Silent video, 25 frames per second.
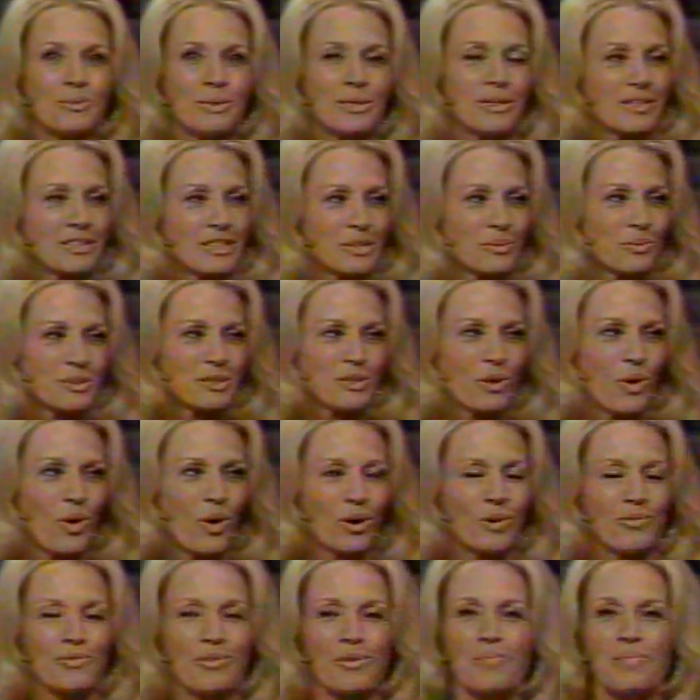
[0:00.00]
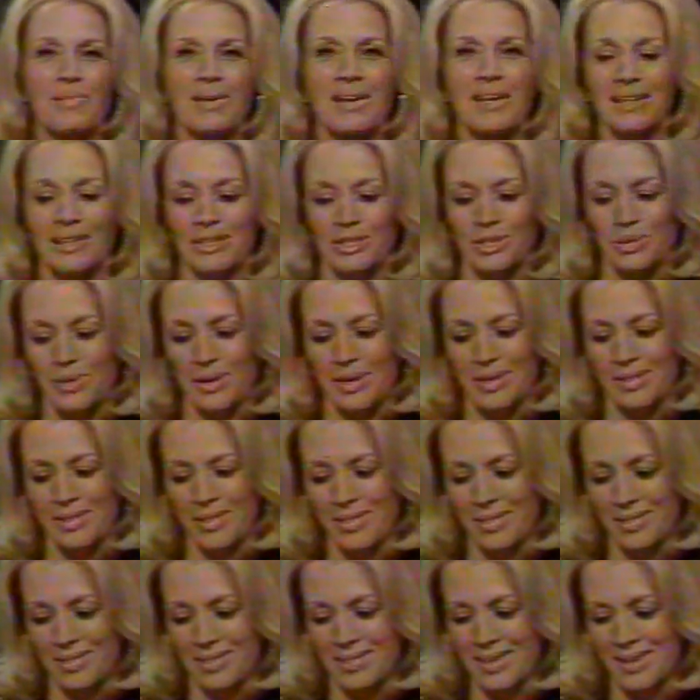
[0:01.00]
because it was all of the men doing
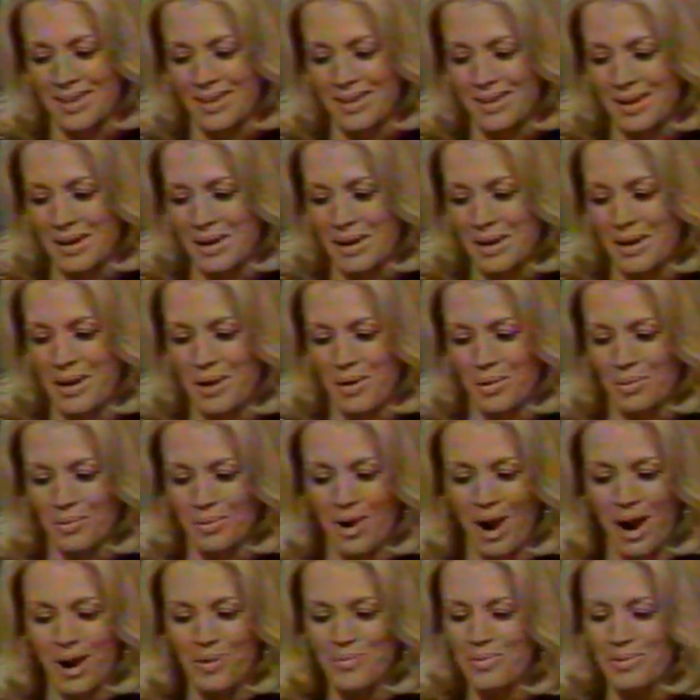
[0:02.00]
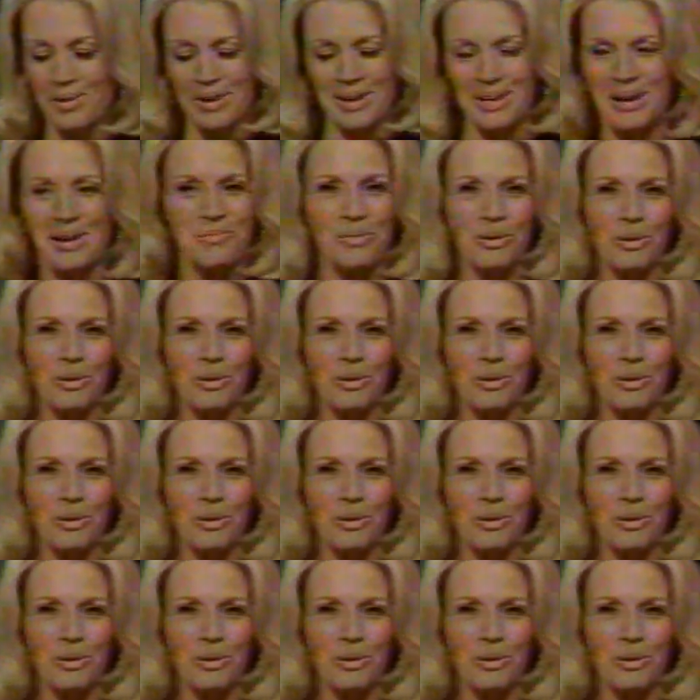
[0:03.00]
the robbery.